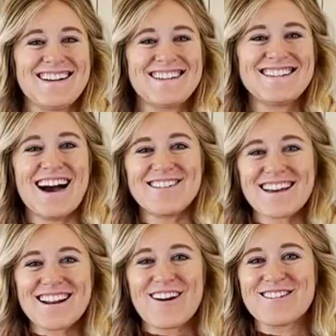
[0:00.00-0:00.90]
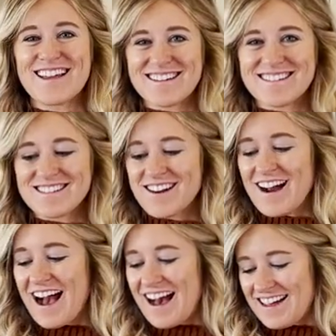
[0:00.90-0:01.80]
Now that our nails are
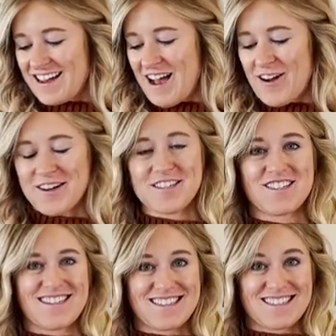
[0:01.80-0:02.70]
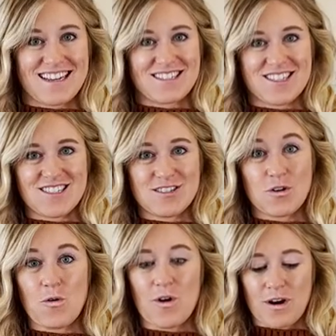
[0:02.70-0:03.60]
on our chicken tenders,
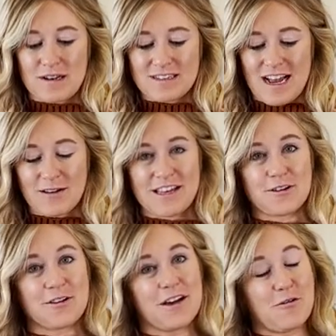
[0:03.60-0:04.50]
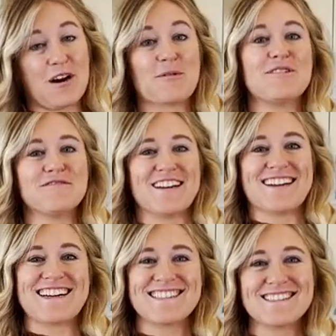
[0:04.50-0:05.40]
or now they look like werewolf
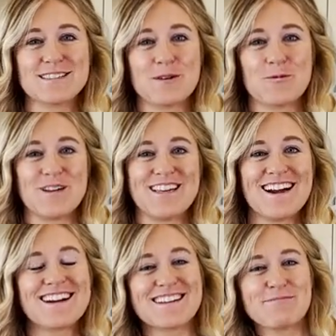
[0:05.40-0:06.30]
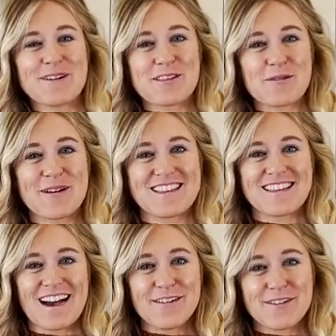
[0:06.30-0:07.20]
fingers, we are gonna put them in the
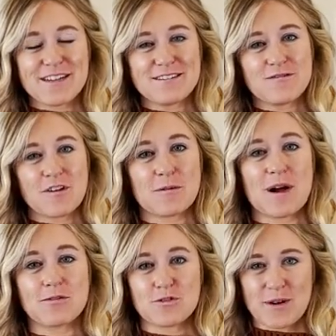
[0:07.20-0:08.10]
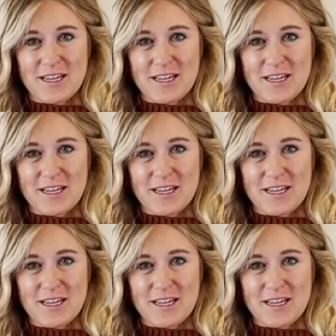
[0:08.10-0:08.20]
oven for about 20